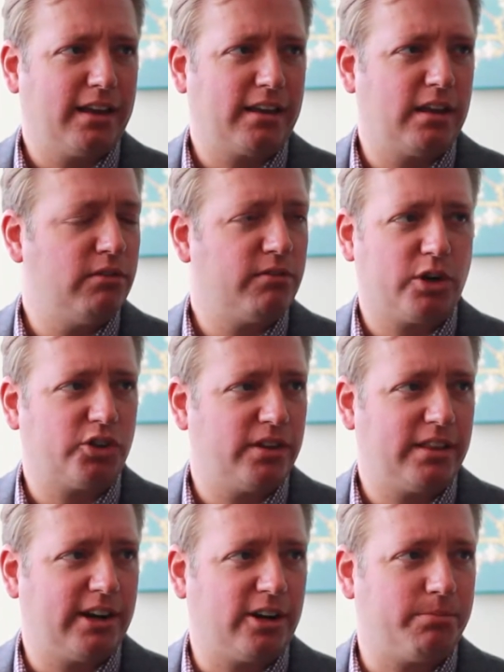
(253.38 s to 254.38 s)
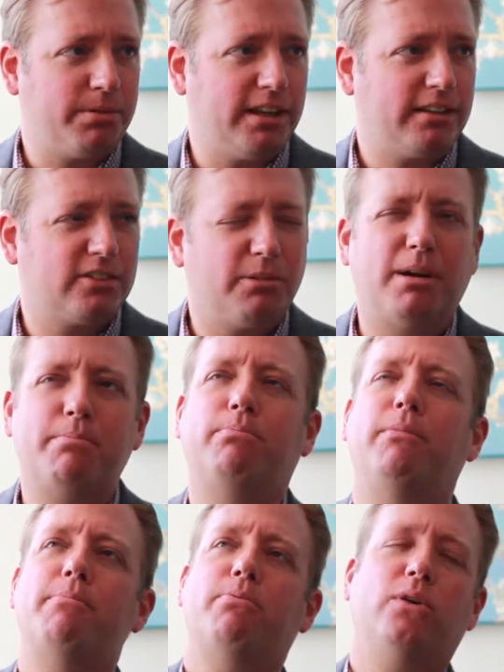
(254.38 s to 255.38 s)
conversion therapy. So
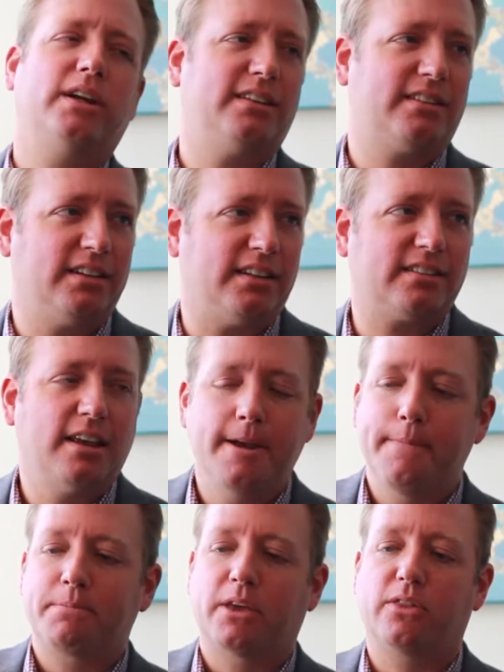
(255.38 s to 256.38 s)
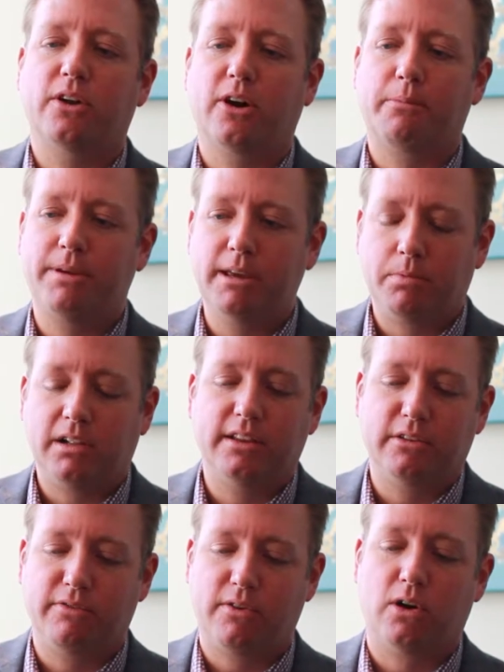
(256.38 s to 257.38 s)
my point is this. There are people
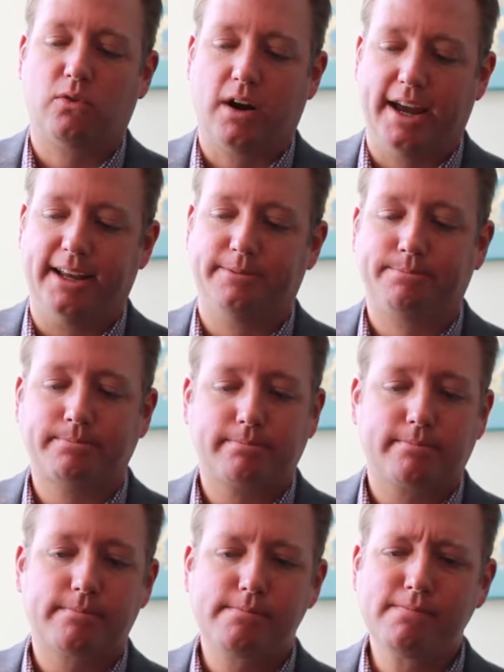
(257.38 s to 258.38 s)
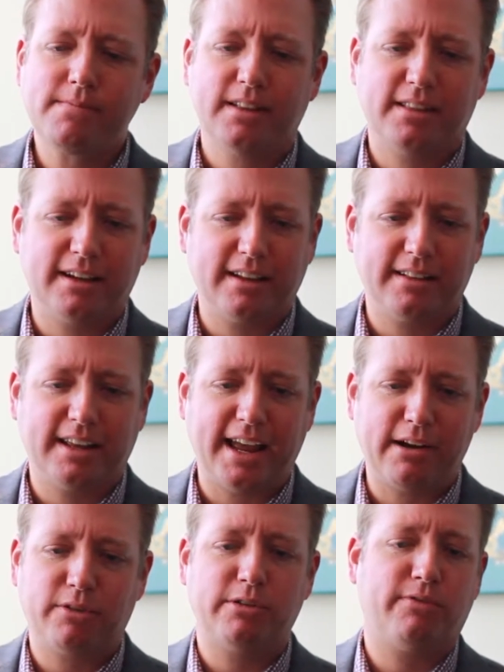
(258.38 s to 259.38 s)
on the far right that
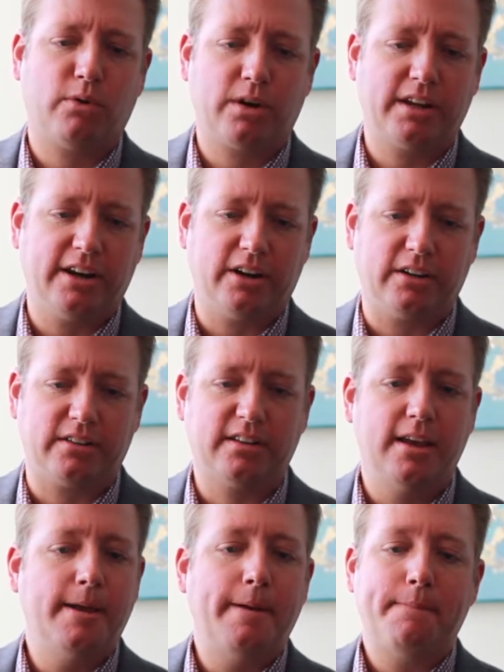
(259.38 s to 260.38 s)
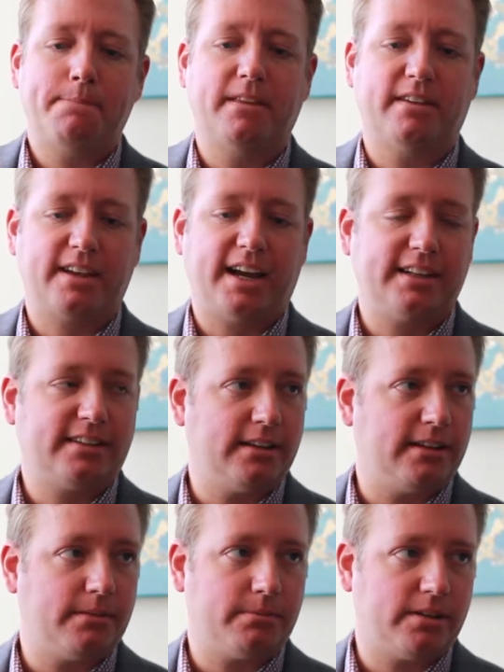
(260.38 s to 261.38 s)
every 4 years decide
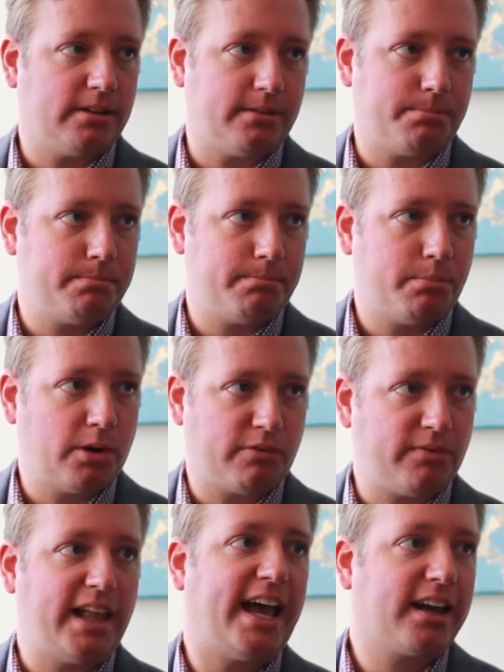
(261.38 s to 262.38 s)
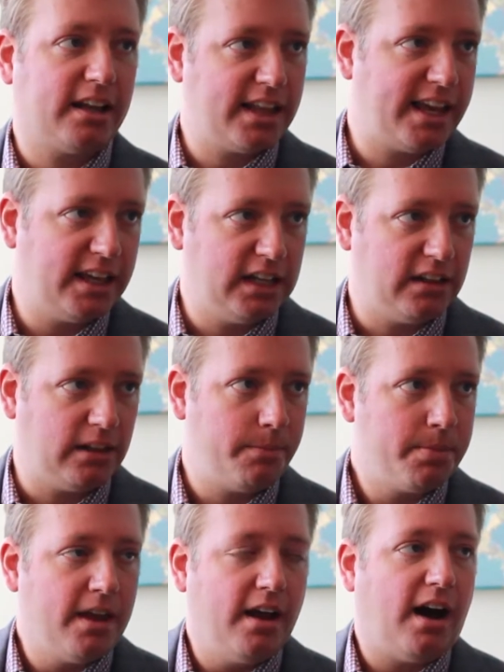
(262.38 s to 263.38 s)
to put a flag on the
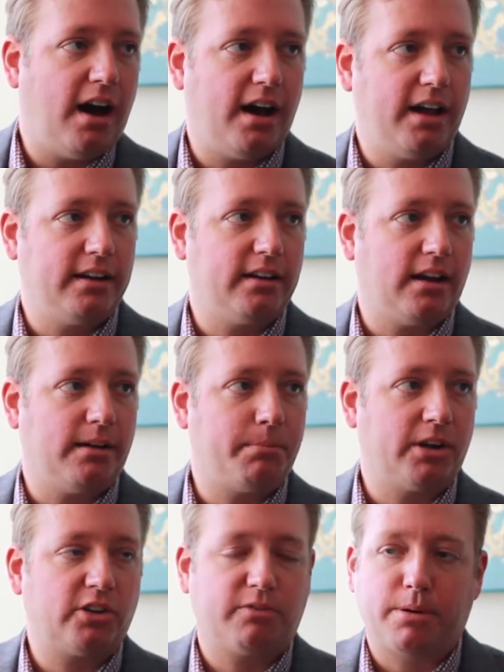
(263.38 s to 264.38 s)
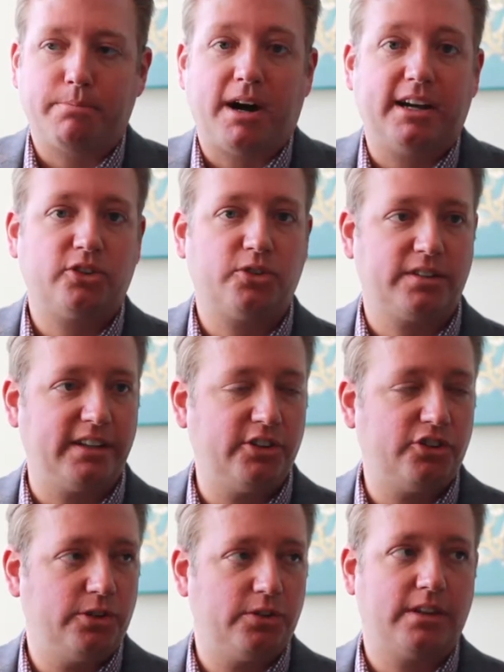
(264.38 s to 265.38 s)
hill on a bunch of preposterous
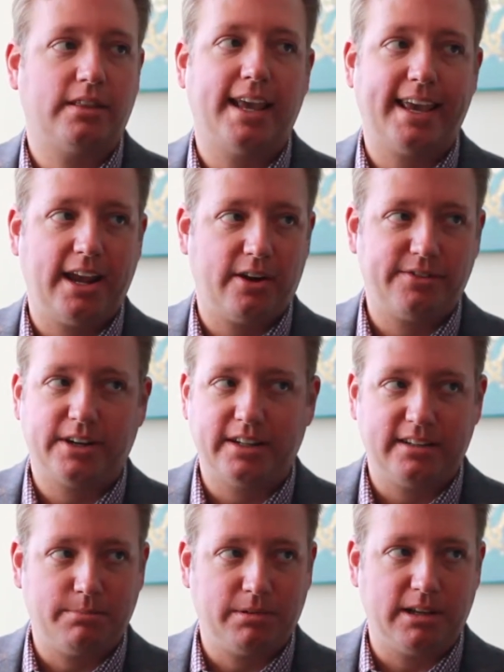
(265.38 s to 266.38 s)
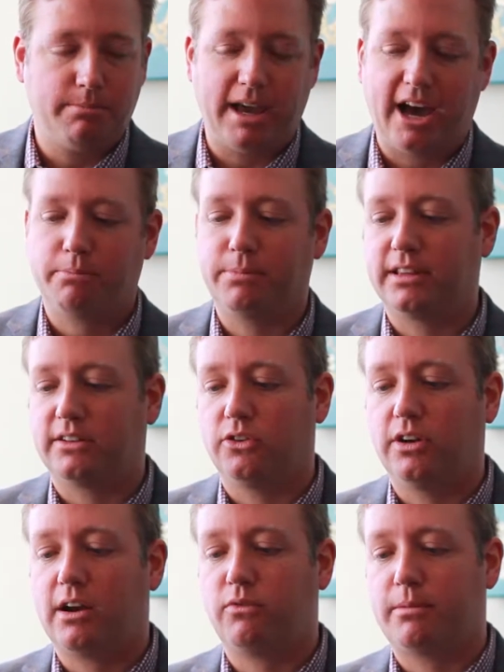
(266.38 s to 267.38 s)
issues that they care very deeply about, but that do
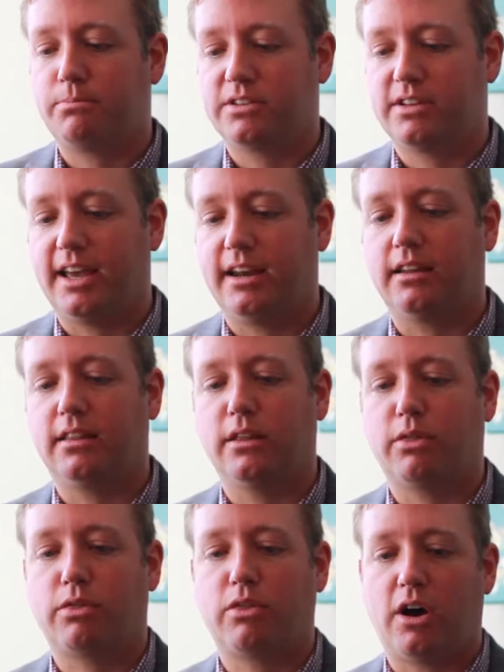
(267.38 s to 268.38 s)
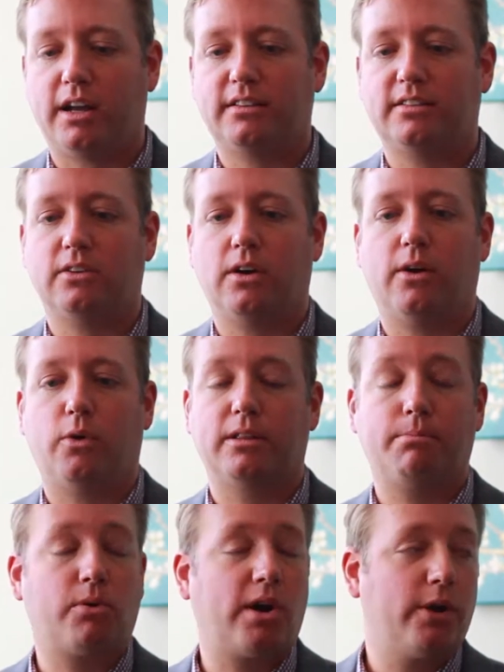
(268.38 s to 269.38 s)
not represent the thoughts or
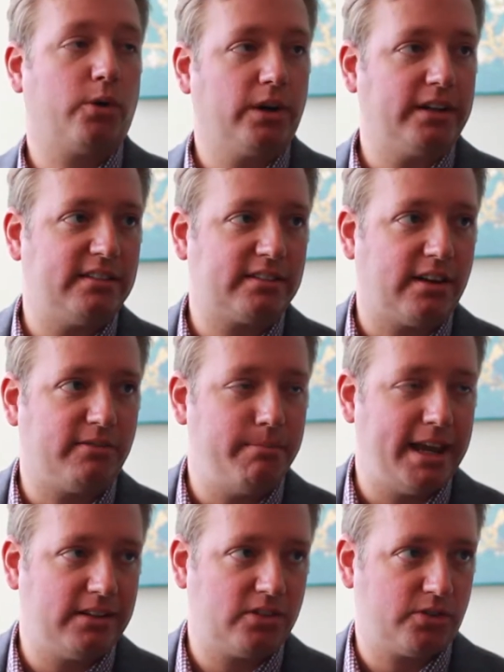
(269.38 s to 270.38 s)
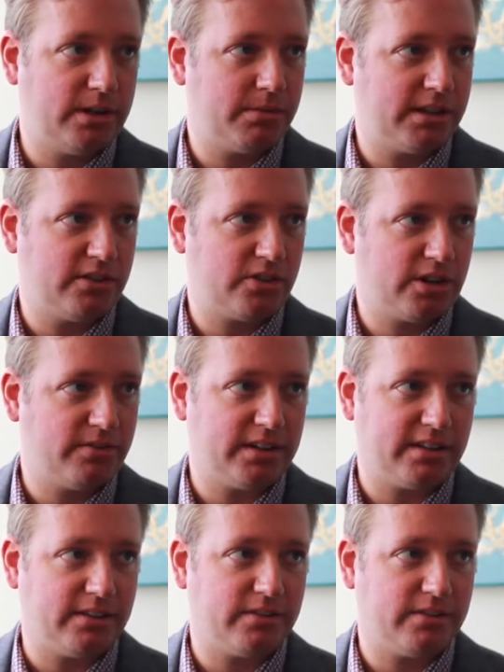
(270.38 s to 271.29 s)
the priorities of mainstream conservatives.